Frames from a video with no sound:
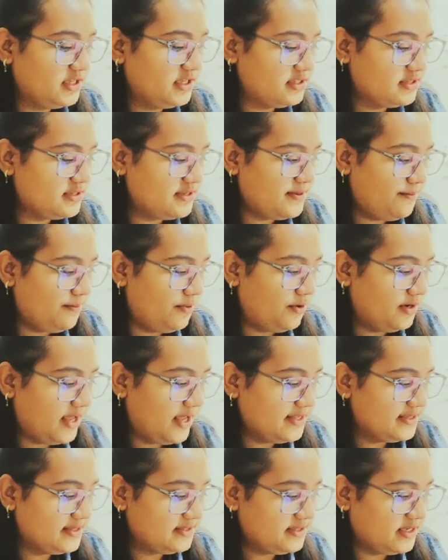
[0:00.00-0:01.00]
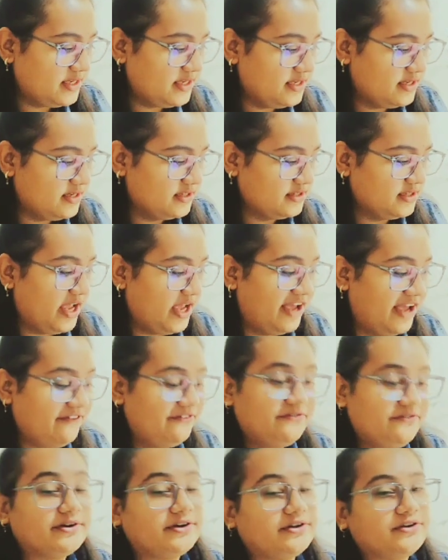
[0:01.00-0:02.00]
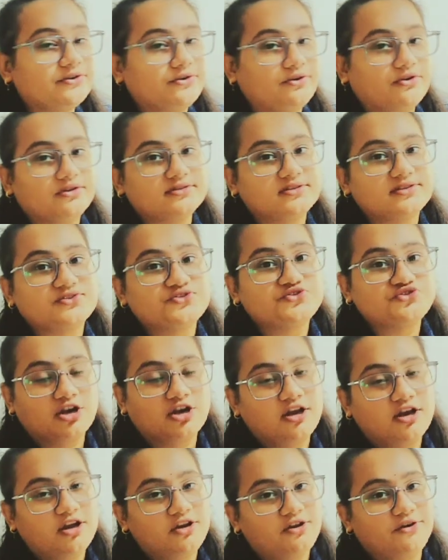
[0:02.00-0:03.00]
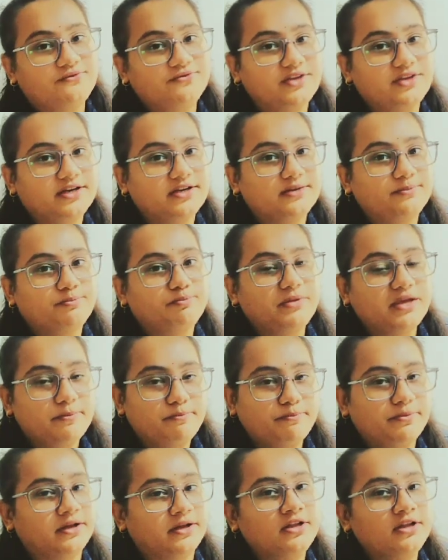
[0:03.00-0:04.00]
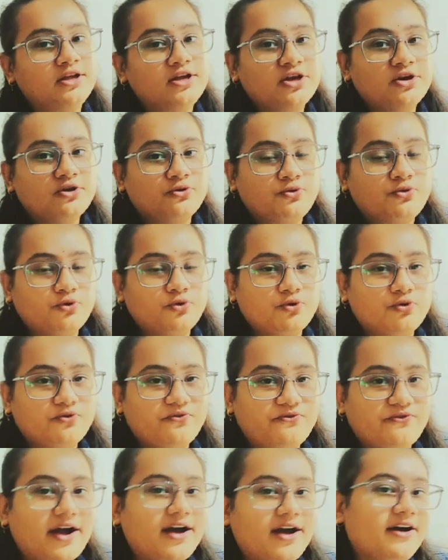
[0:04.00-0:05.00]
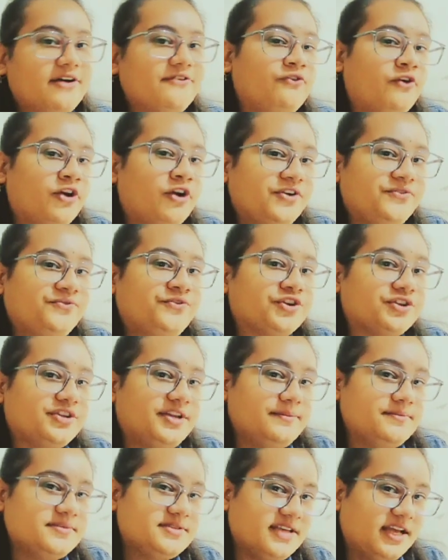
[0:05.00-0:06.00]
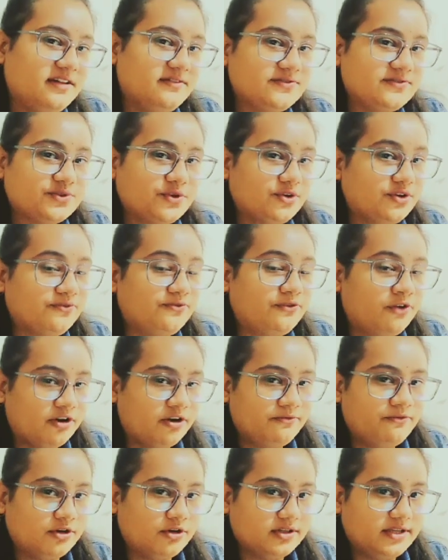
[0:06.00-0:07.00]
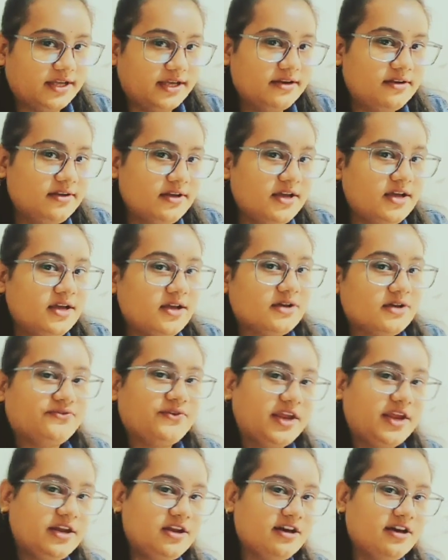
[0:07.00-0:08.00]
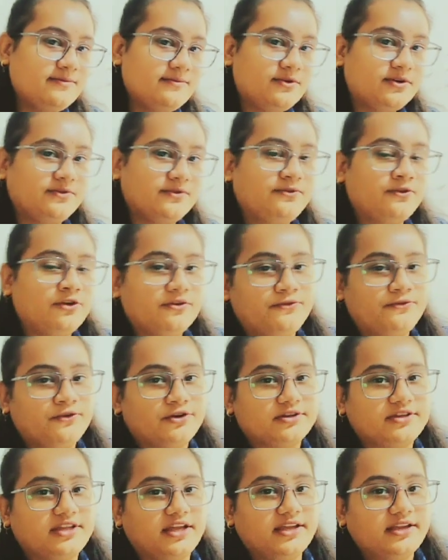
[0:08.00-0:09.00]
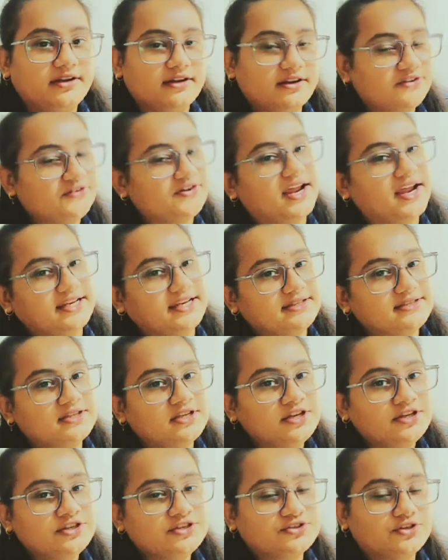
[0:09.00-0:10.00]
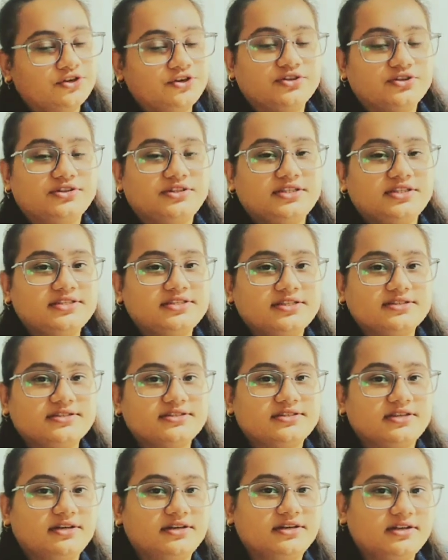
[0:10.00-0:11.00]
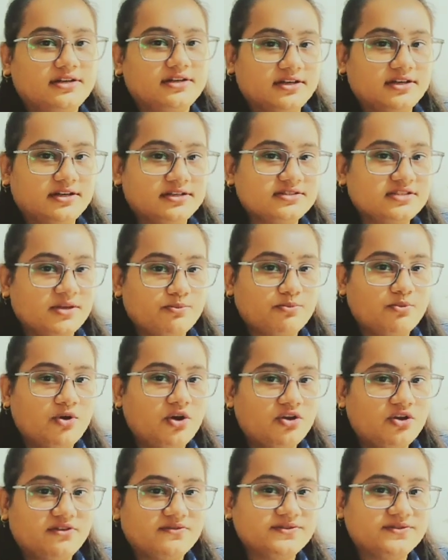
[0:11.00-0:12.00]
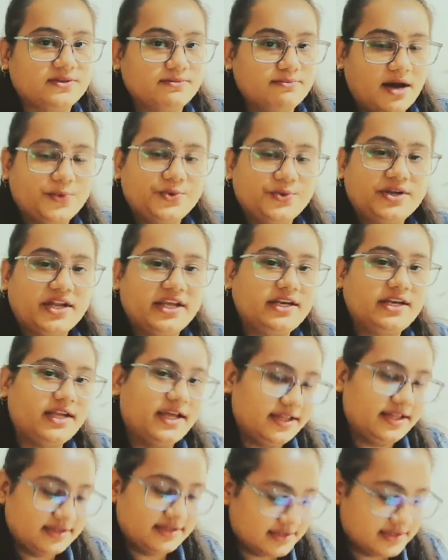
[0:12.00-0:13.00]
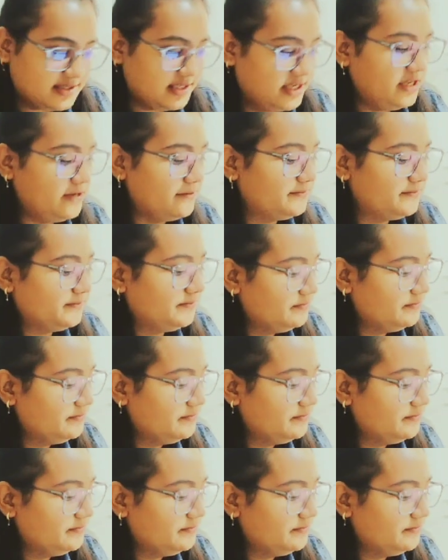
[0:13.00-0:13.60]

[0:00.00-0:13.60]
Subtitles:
symbolized here the effort or the struggle of that people who fought for themselves, or fought for their freedom, or fought for their rights. So this is the symbol of the mountain and the sea.